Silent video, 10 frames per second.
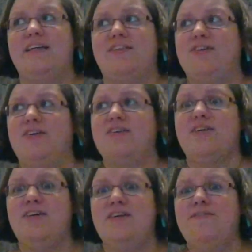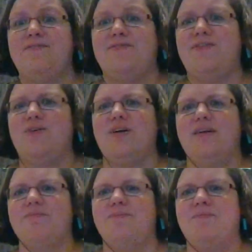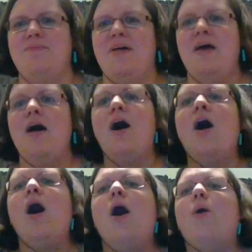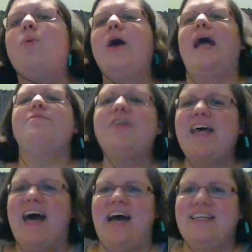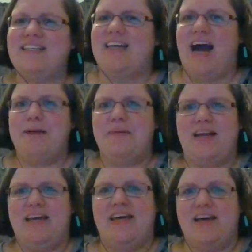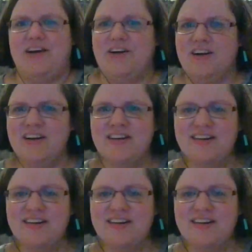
Eye Circle, for whatever the heck is happening here.